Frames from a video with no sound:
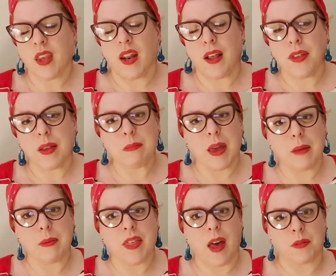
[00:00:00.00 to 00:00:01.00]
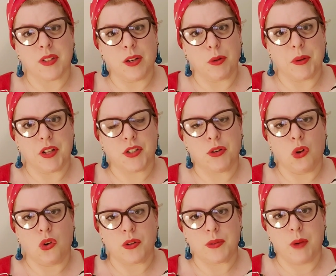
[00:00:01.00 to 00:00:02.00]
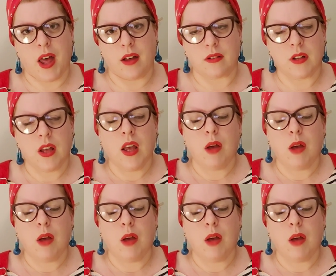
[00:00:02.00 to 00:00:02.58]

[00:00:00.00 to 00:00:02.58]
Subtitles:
and I think maybe that was a little bit too long as well,